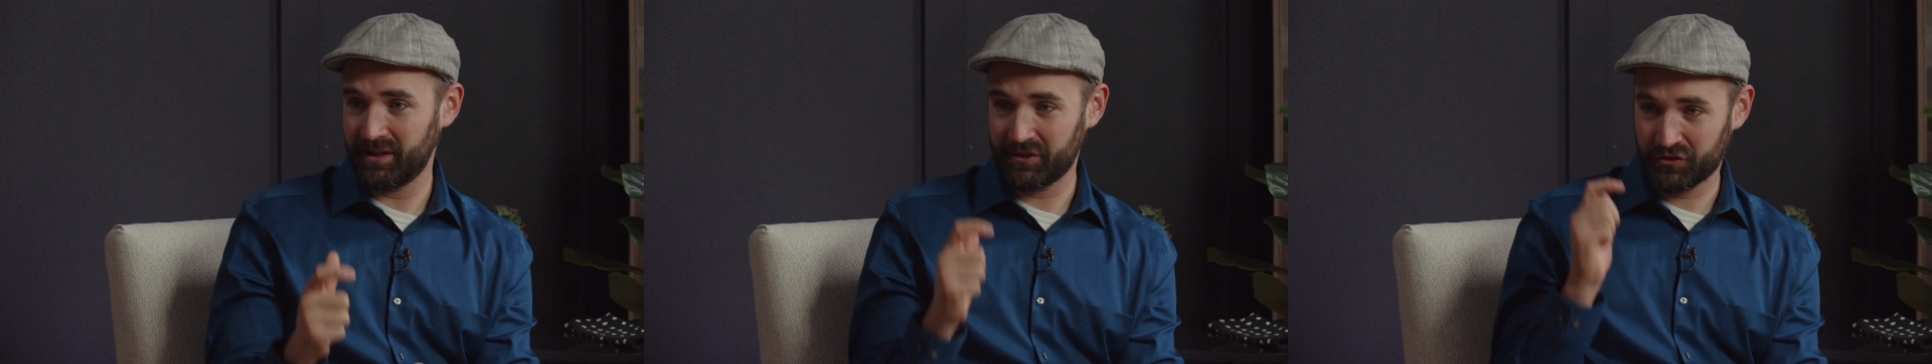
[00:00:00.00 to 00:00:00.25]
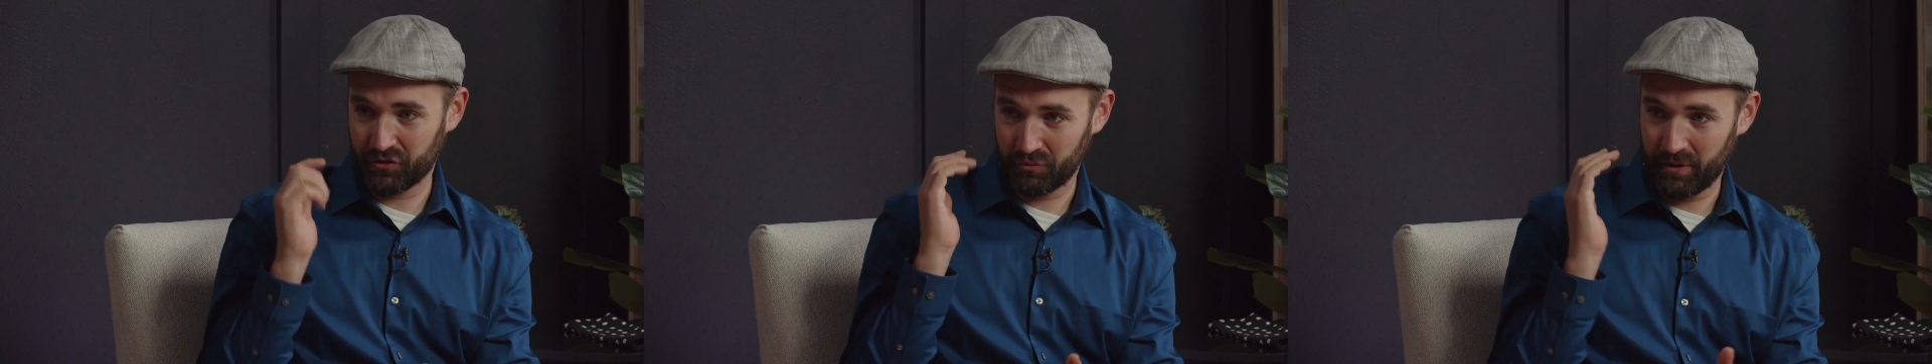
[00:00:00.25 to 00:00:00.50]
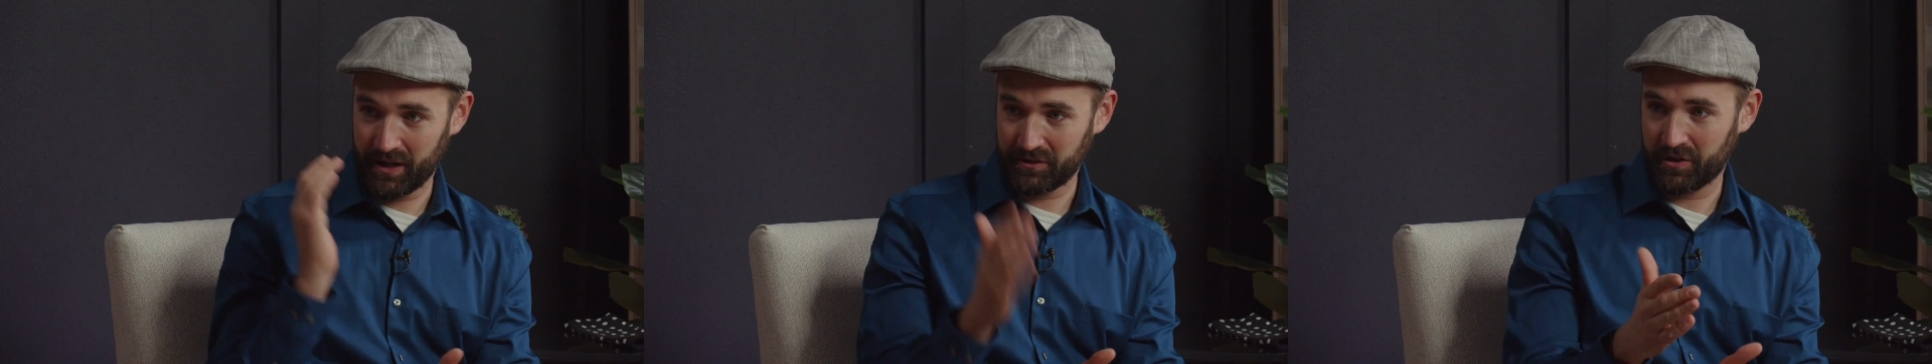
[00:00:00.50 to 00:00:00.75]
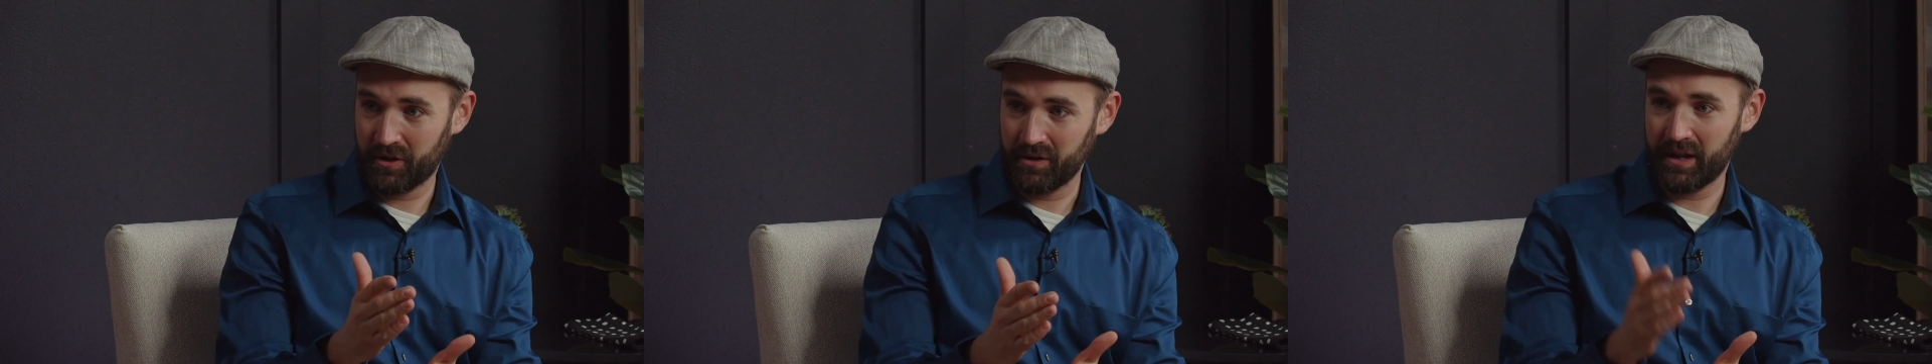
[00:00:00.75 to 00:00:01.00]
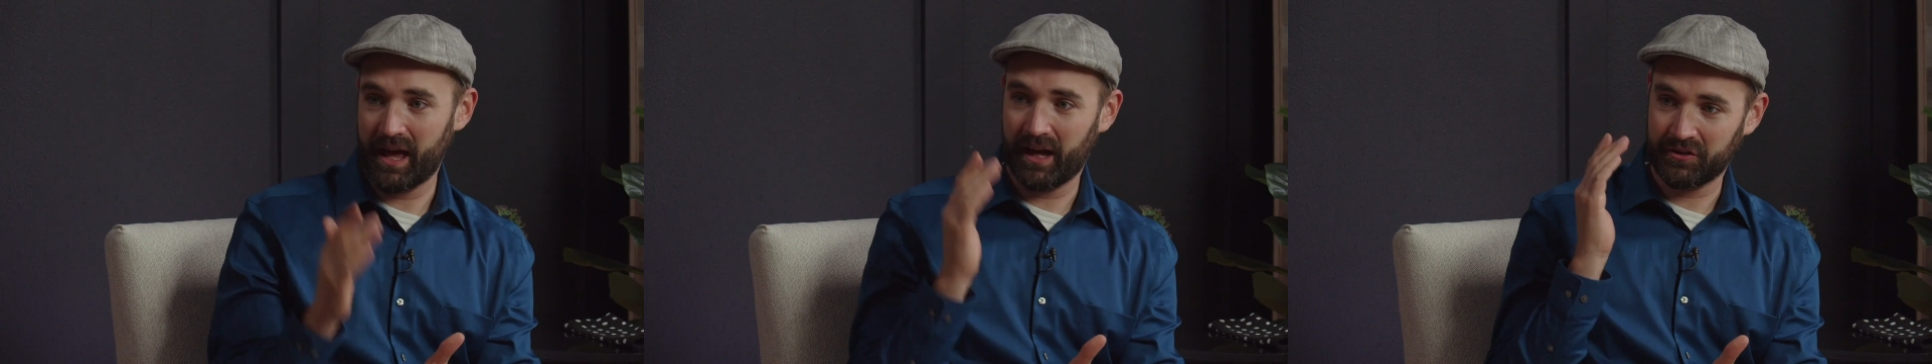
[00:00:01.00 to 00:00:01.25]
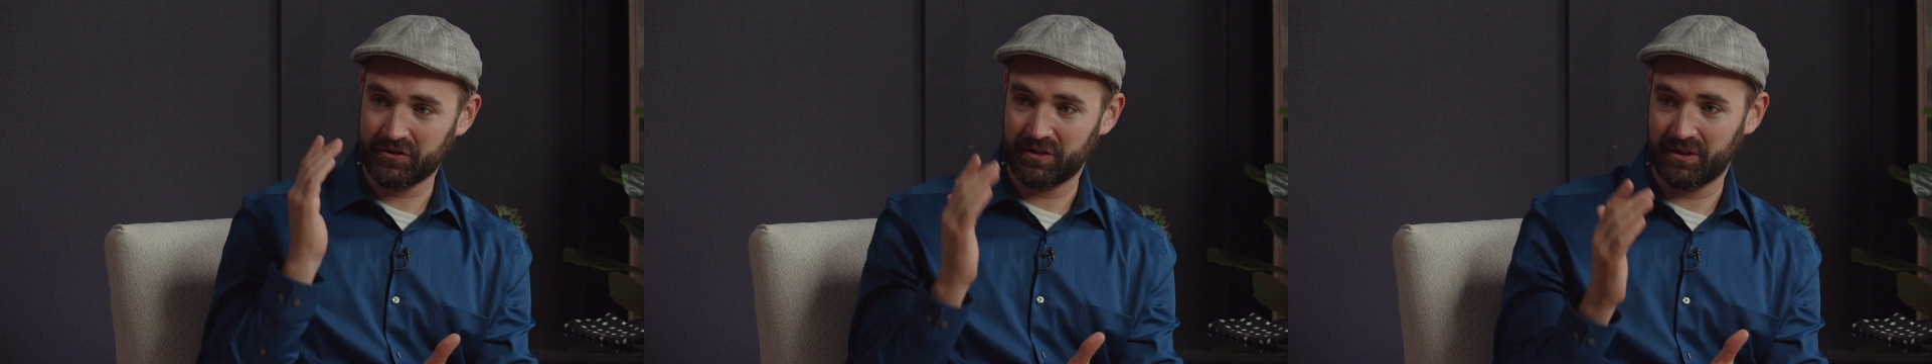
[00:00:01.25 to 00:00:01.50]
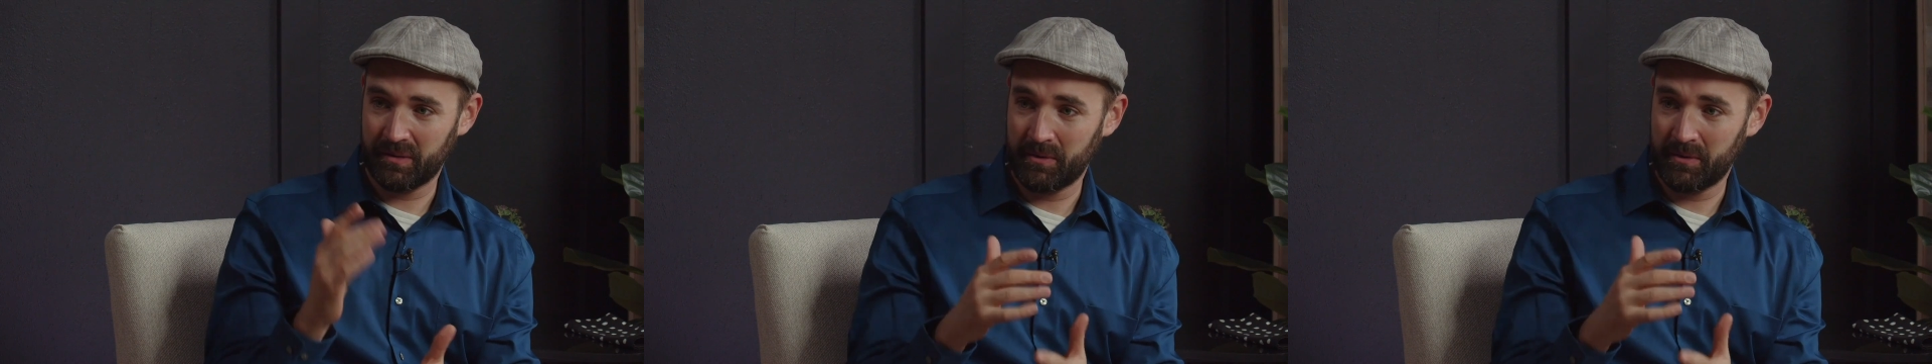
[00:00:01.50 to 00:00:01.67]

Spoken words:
less direct call to action.